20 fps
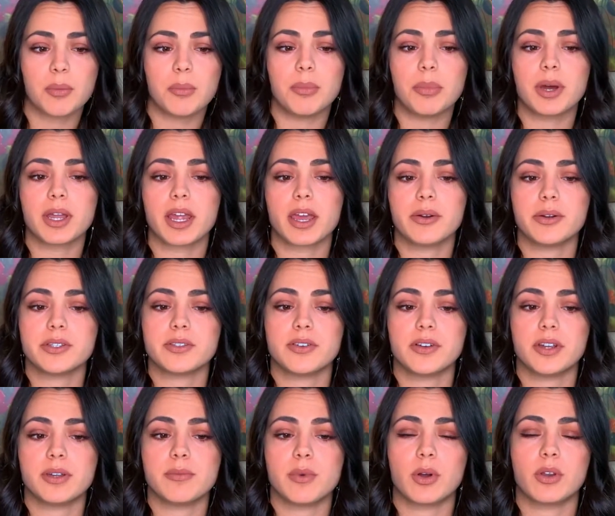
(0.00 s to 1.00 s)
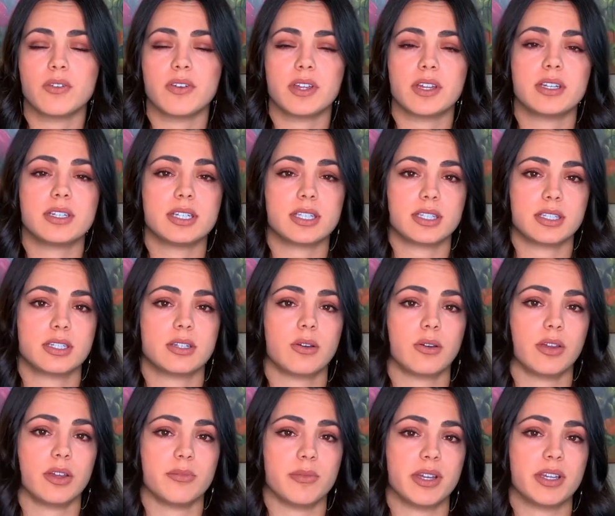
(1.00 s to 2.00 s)
but I was very motivated to still
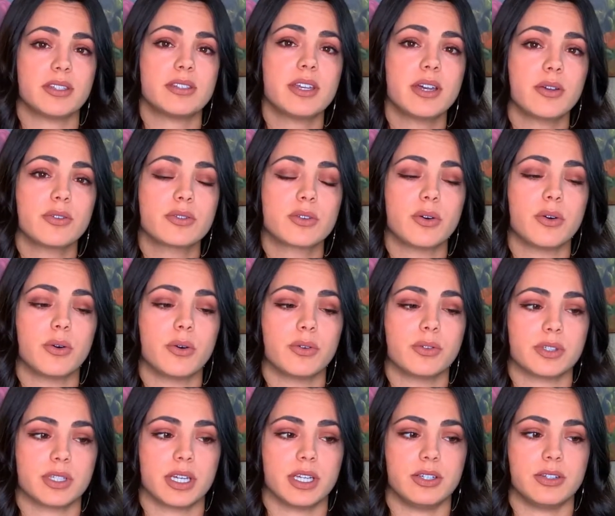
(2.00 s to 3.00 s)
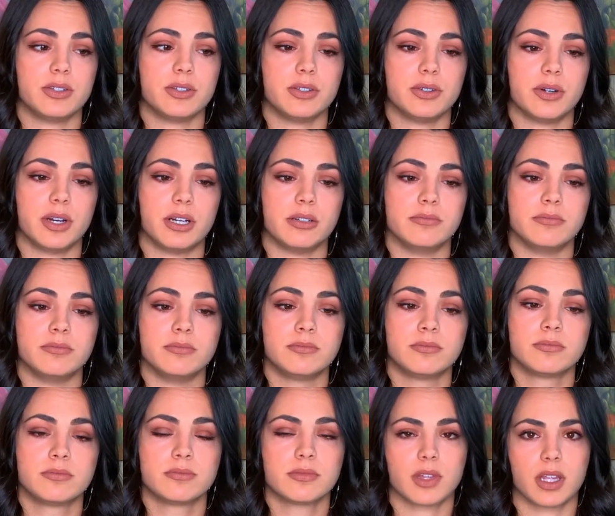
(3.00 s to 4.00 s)
hit my sales goals and to
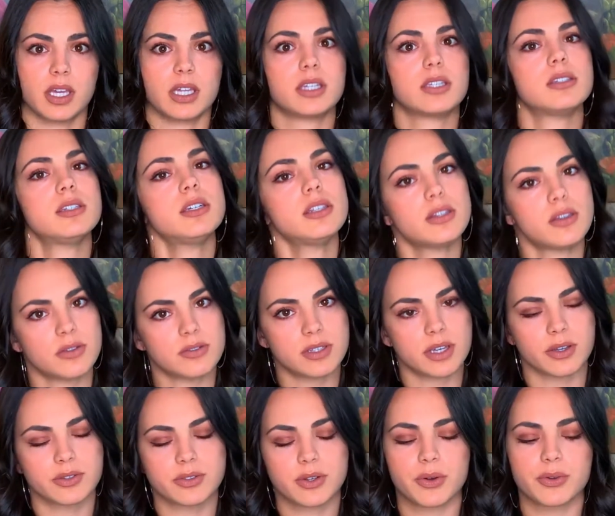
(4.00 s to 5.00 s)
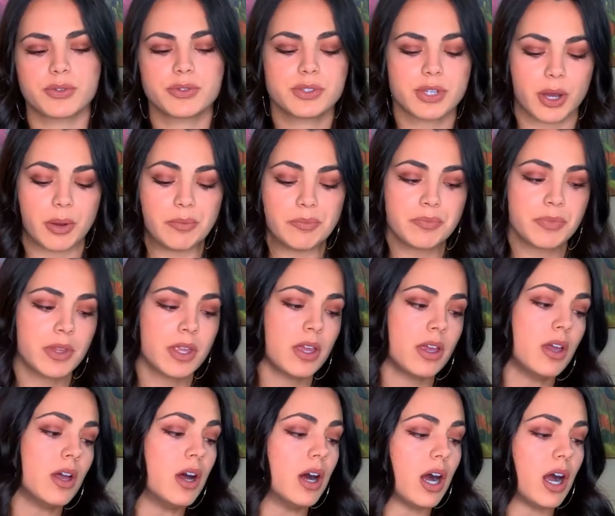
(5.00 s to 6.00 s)
exceed those sales goals. So
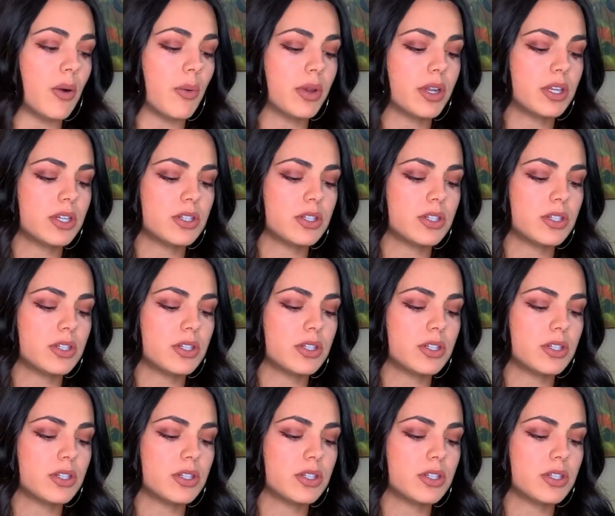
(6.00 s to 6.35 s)
I wanted